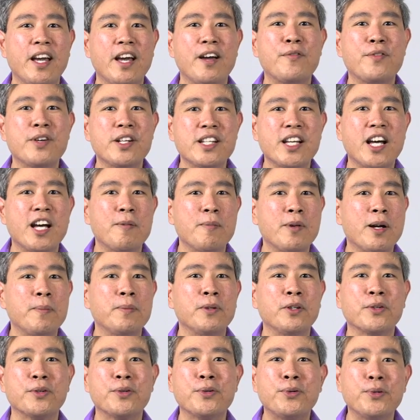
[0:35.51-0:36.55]
every time I
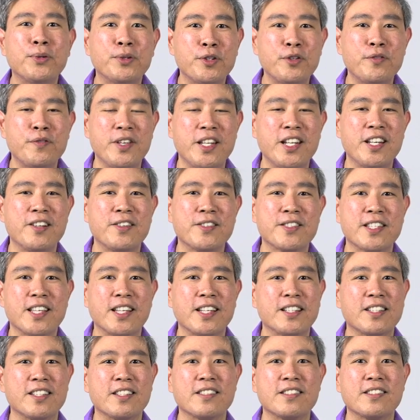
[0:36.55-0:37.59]
upload cool new videos
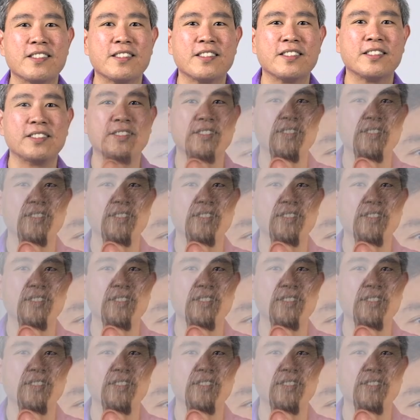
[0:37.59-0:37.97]
like this.